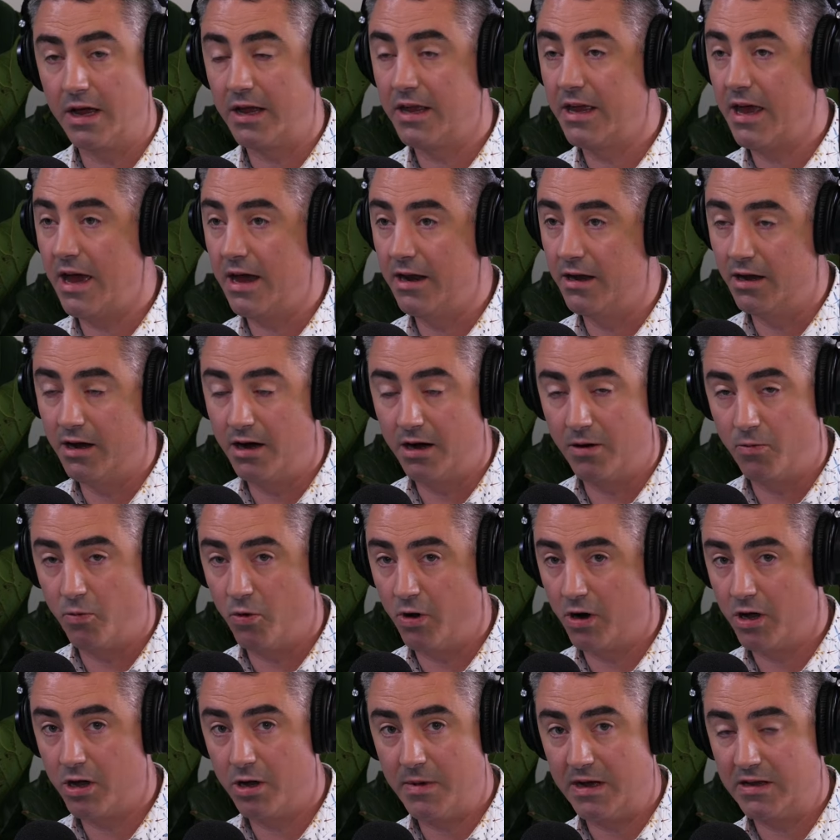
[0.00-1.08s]
Again, I
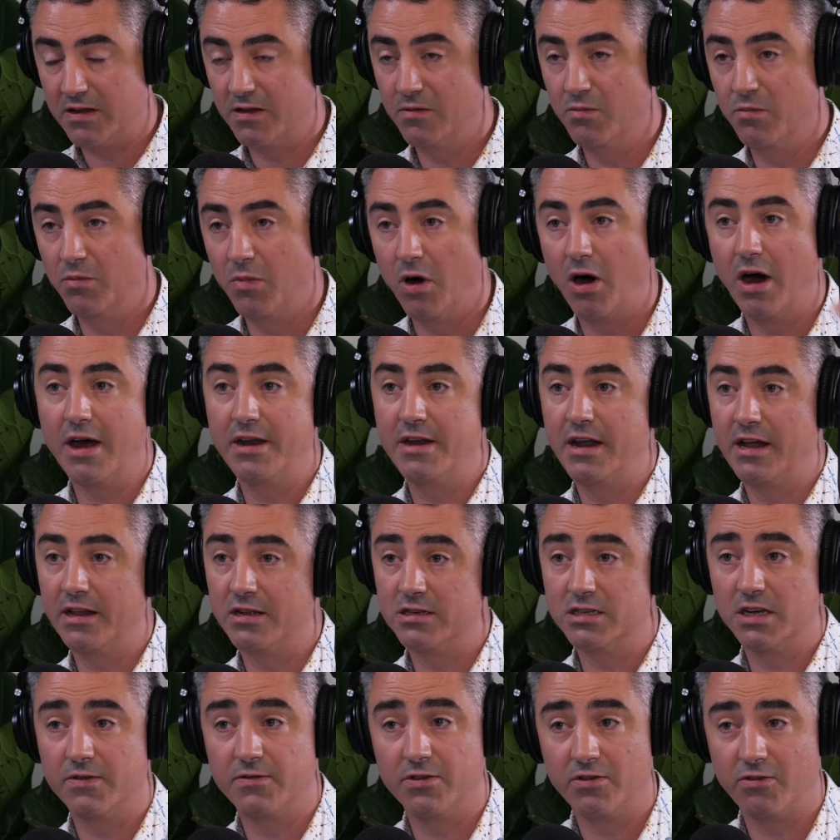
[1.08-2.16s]
want to go back to my
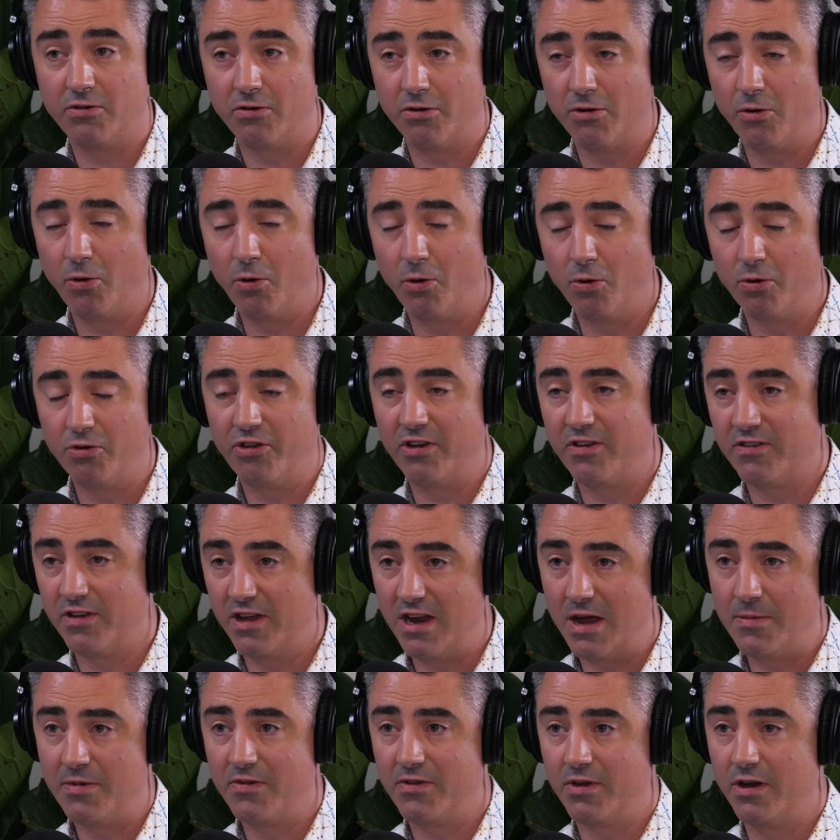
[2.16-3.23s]
analogy of you through all
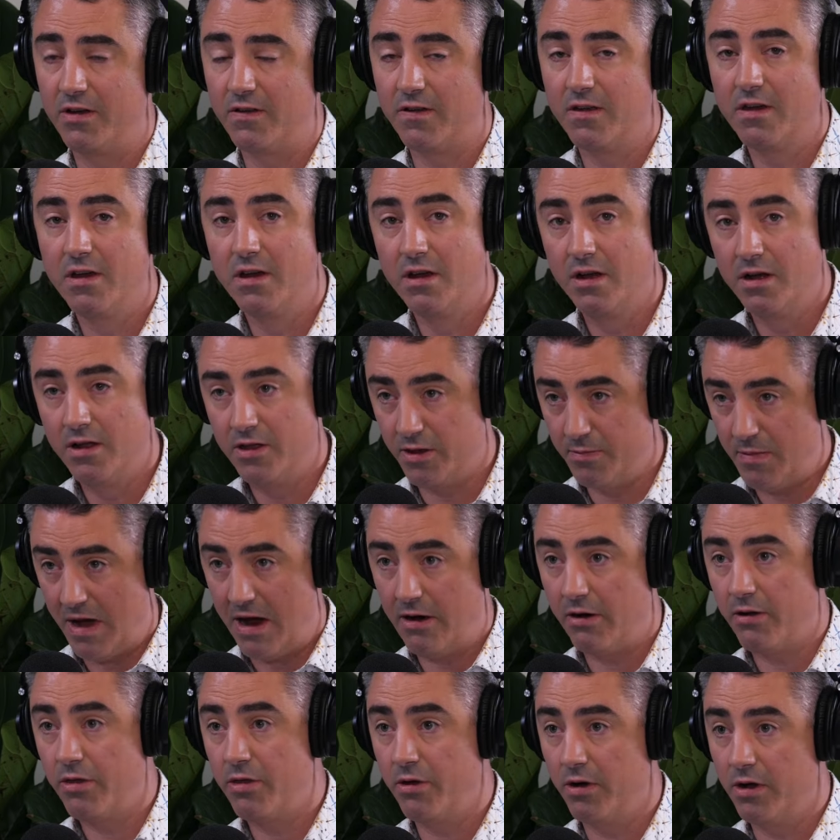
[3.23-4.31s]
16 episodes, the
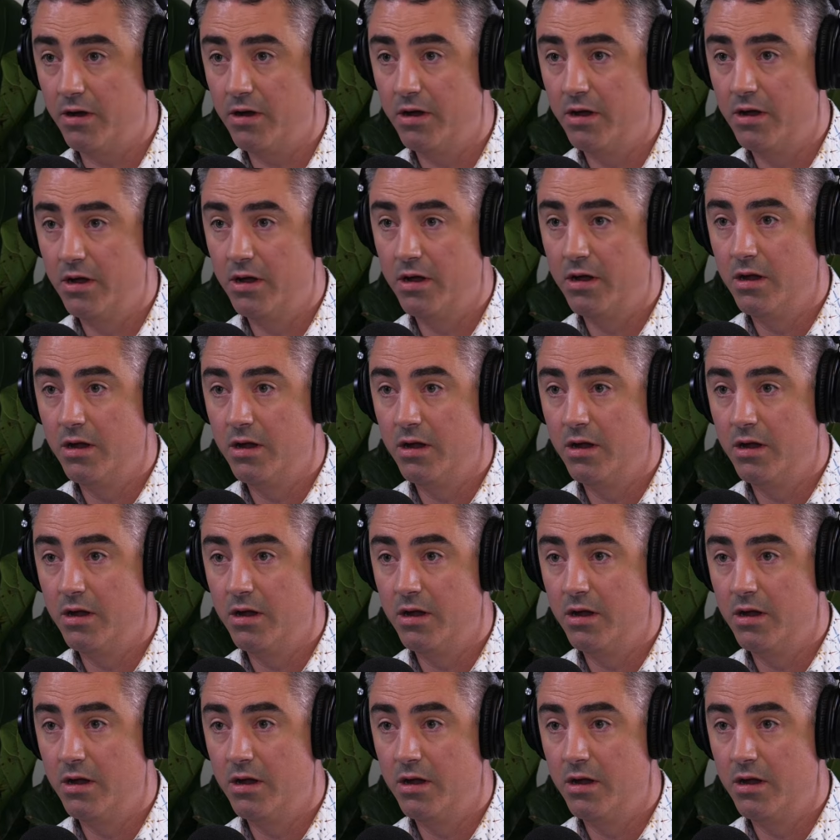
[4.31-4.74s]
marathon